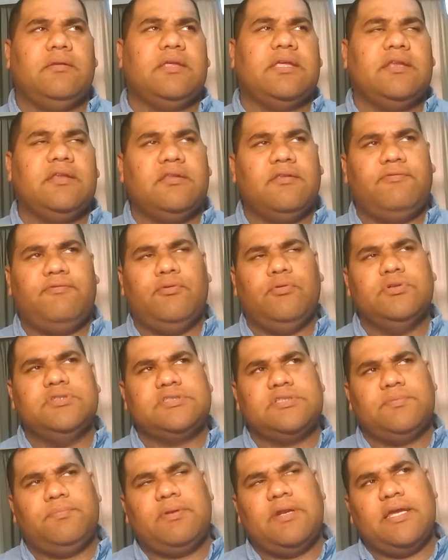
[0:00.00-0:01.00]
getting the
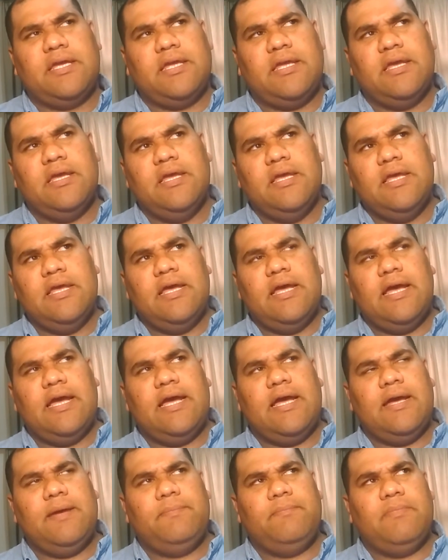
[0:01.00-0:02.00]
forwards to play
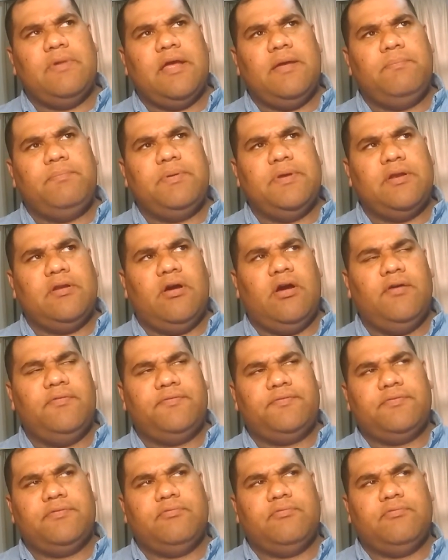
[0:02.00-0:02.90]
a bit off